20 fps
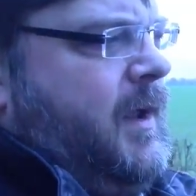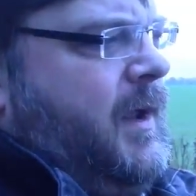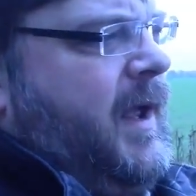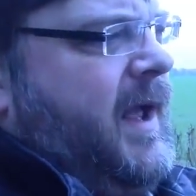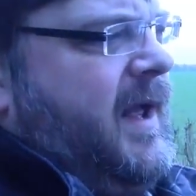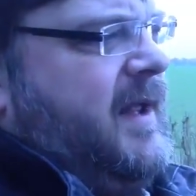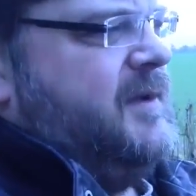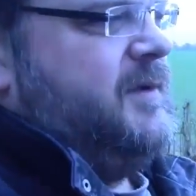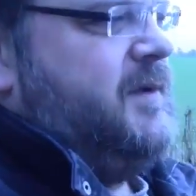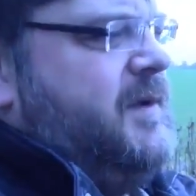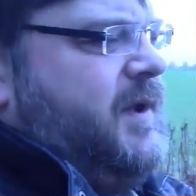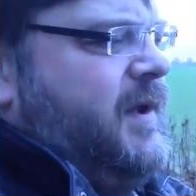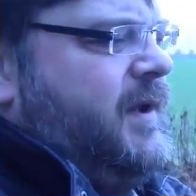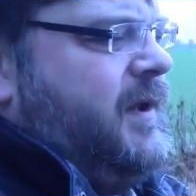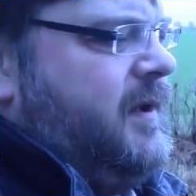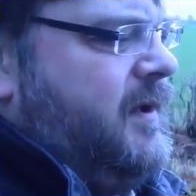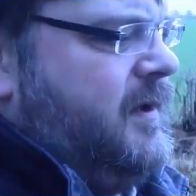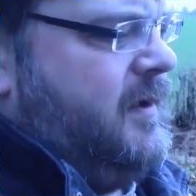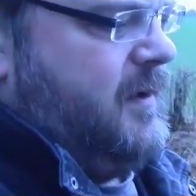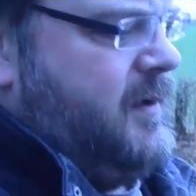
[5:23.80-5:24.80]
And
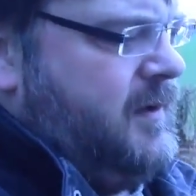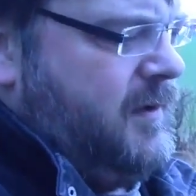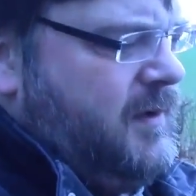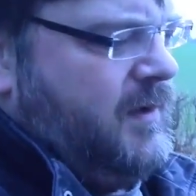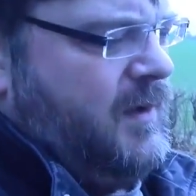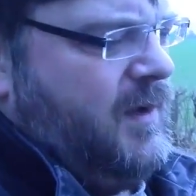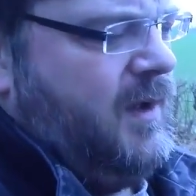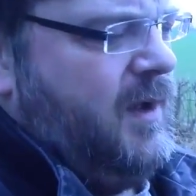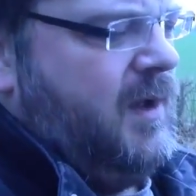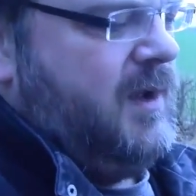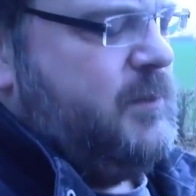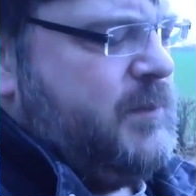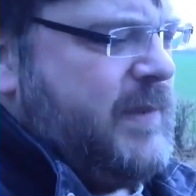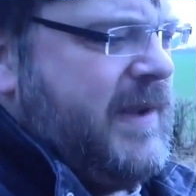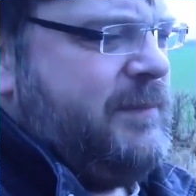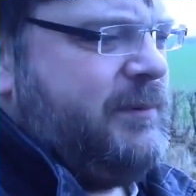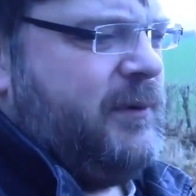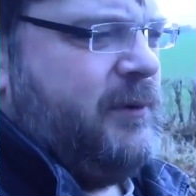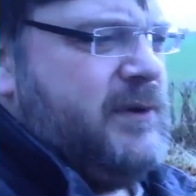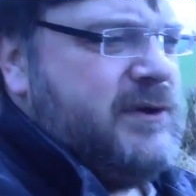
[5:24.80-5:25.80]

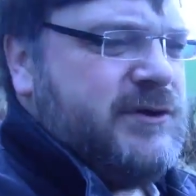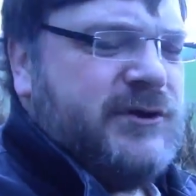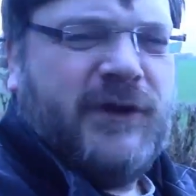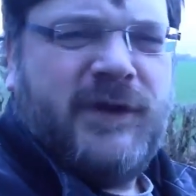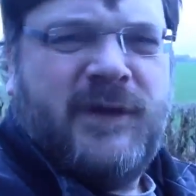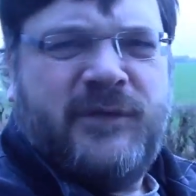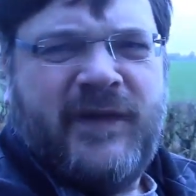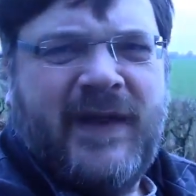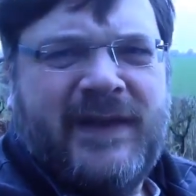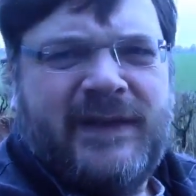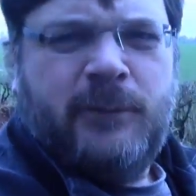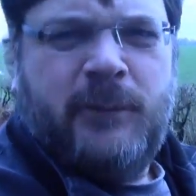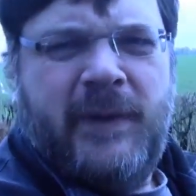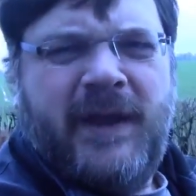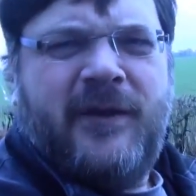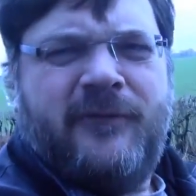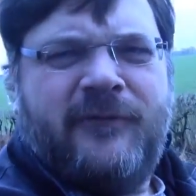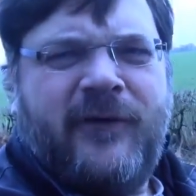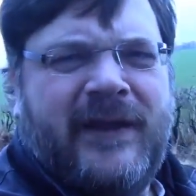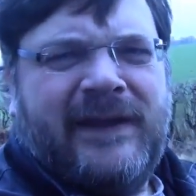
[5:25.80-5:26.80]
people who enjoy the fact that we
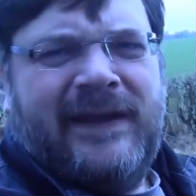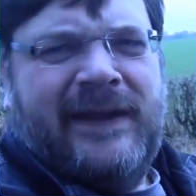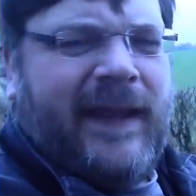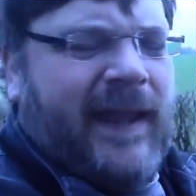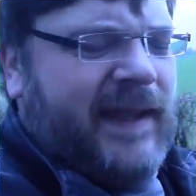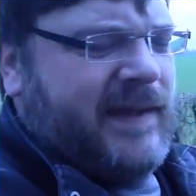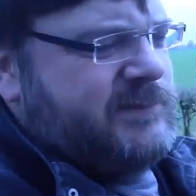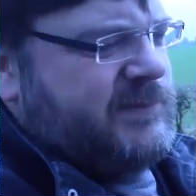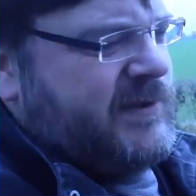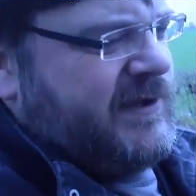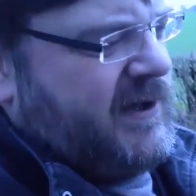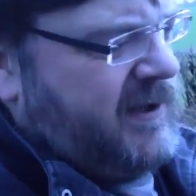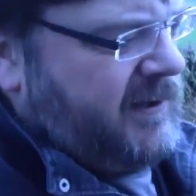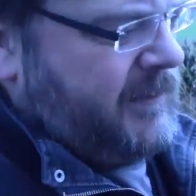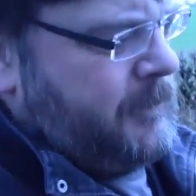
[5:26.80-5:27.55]
have friendly games.